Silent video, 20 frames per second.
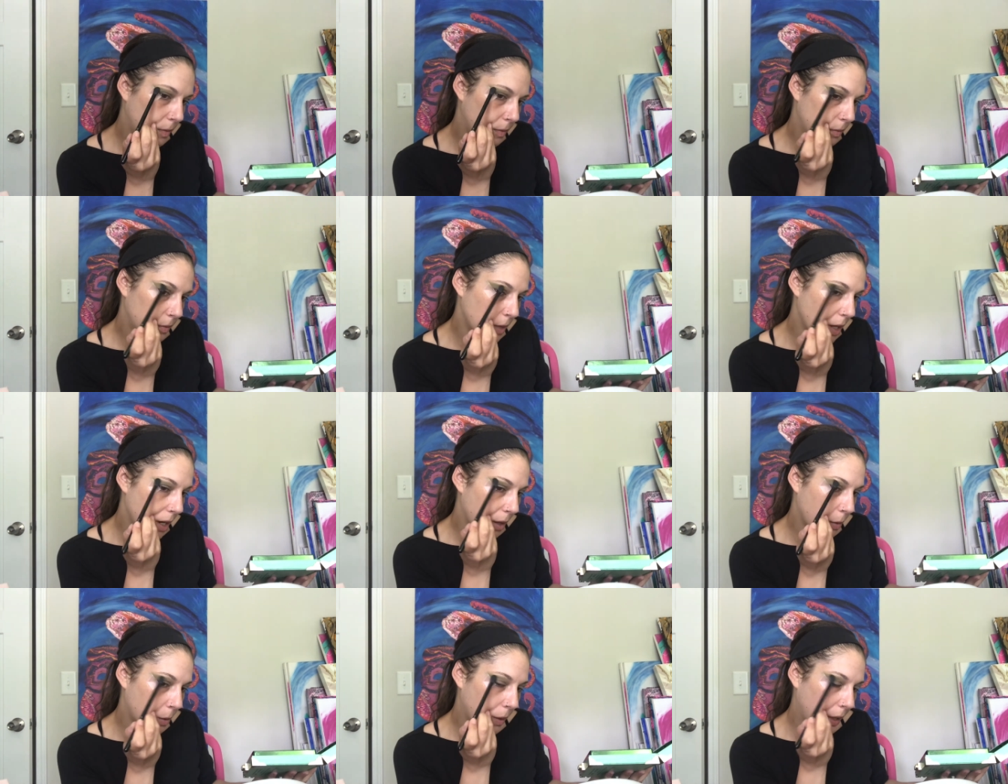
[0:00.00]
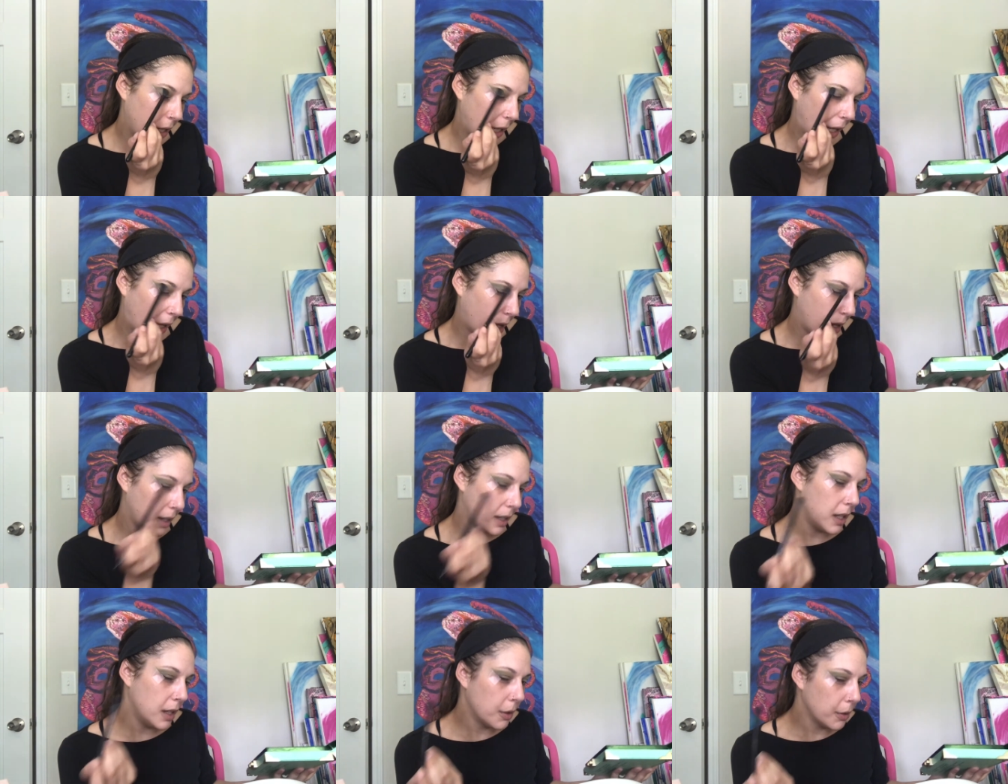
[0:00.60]
not quite
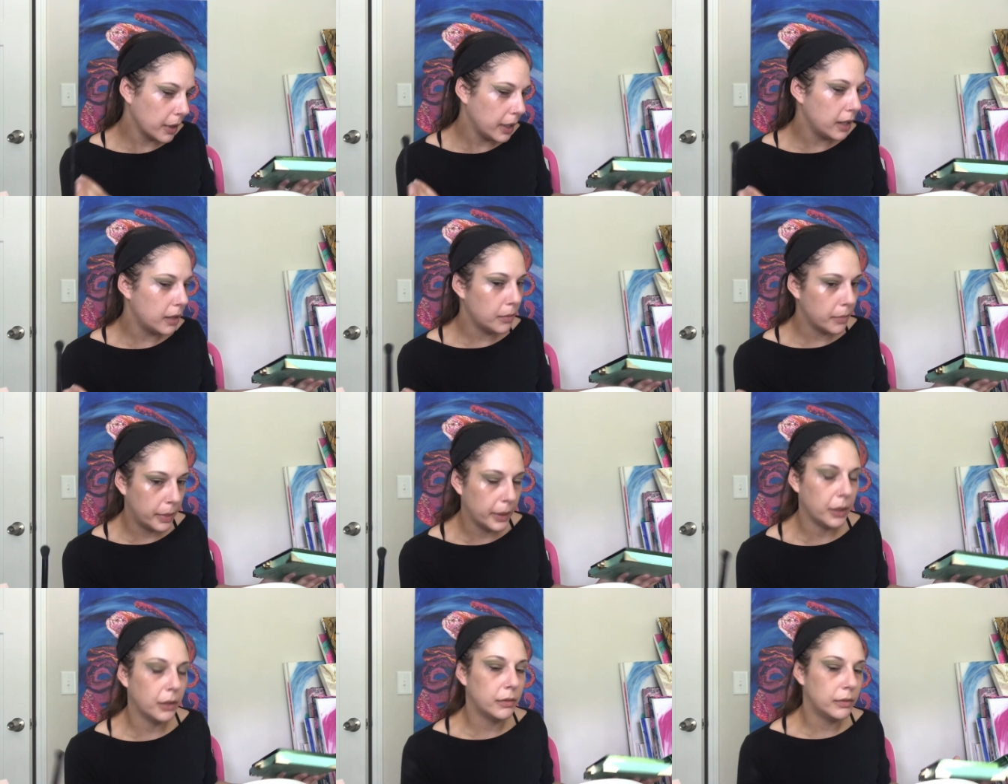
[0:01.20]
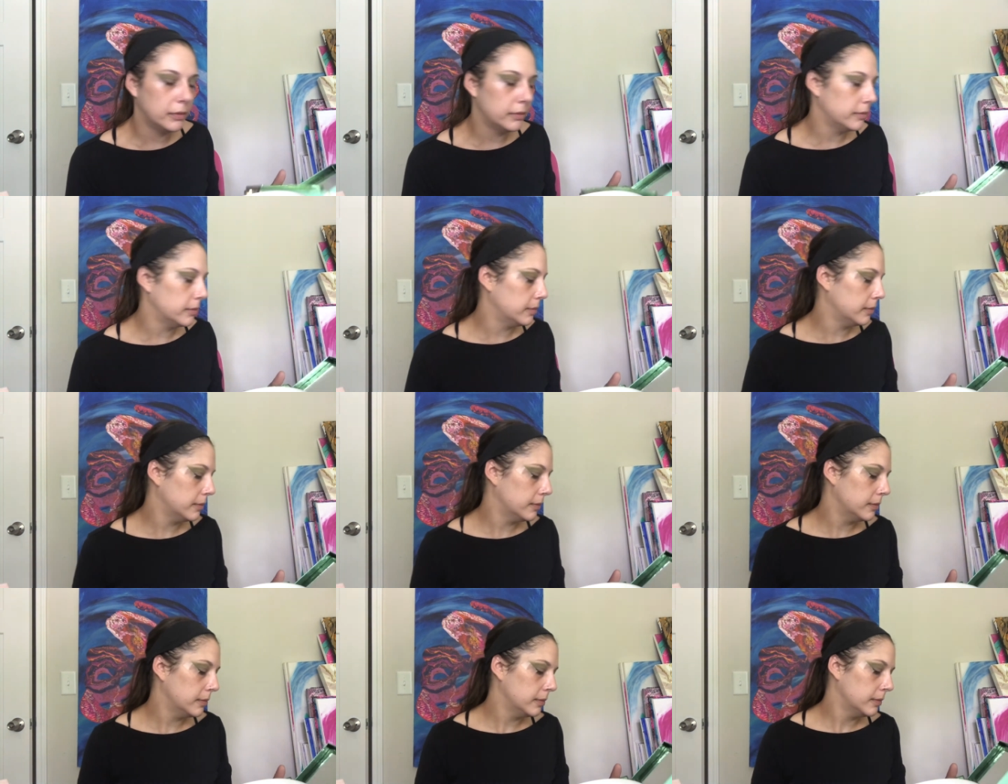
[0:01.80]
khaki green, but
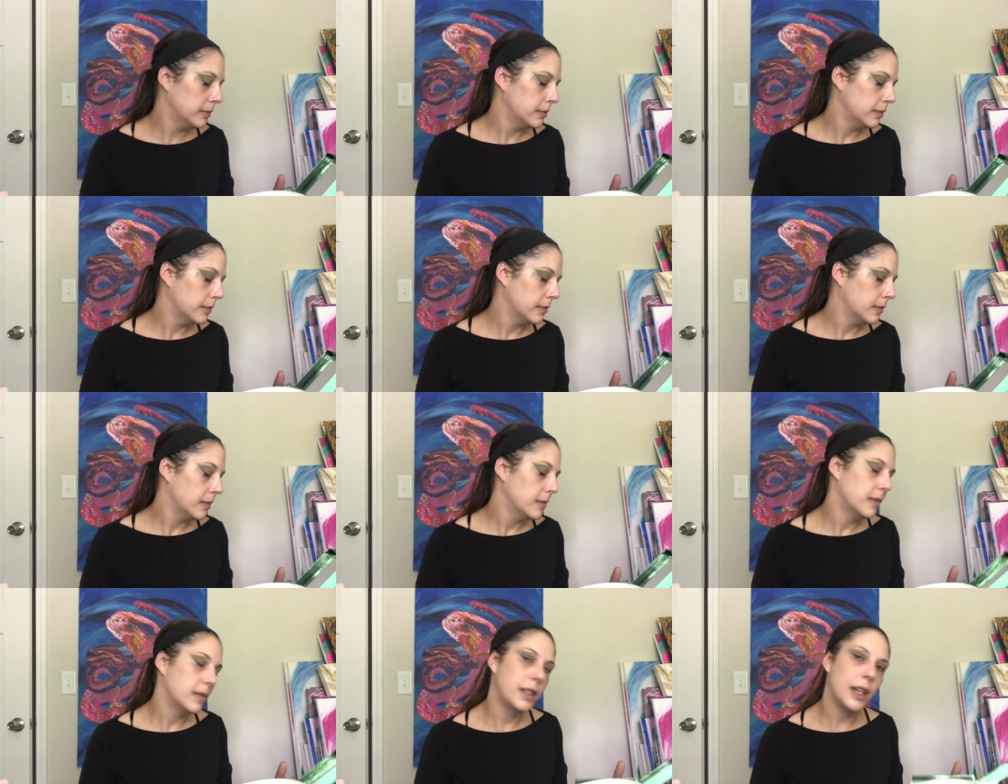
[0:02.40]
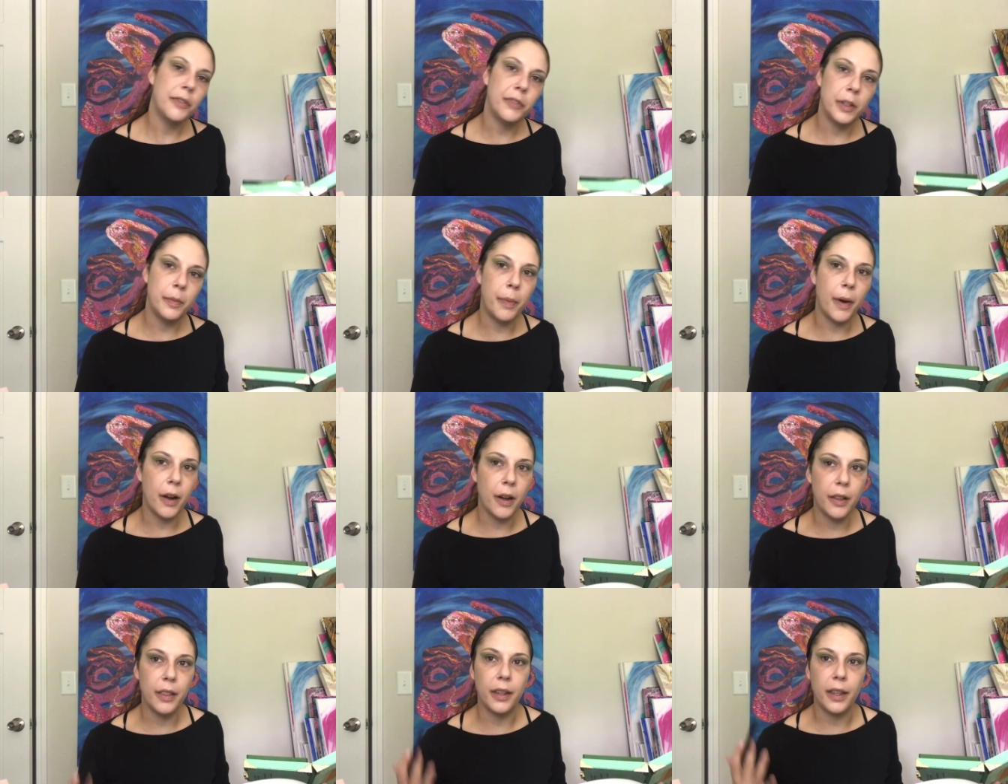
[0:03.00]
definitely
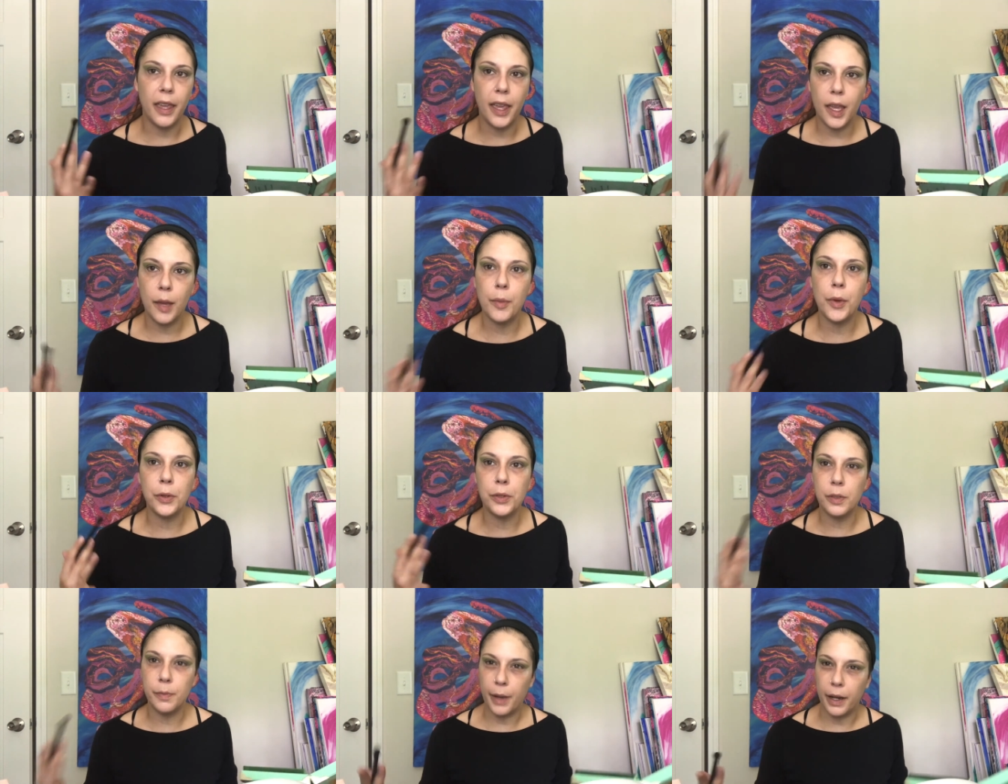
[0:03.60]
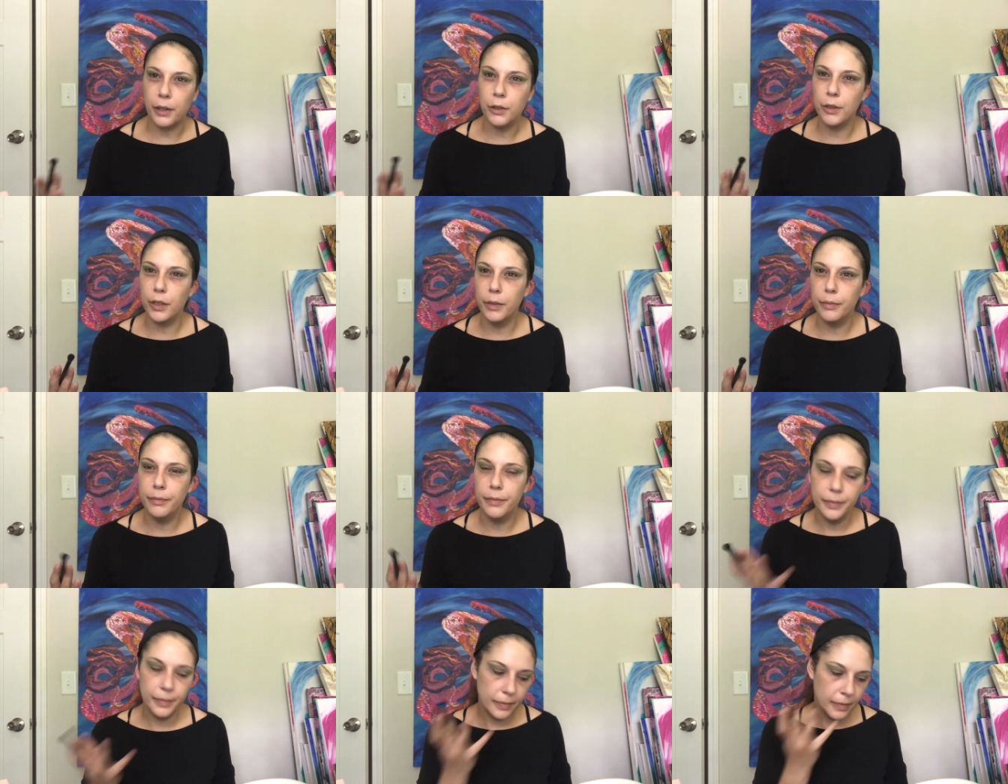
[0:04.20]
part of the camo spectrum.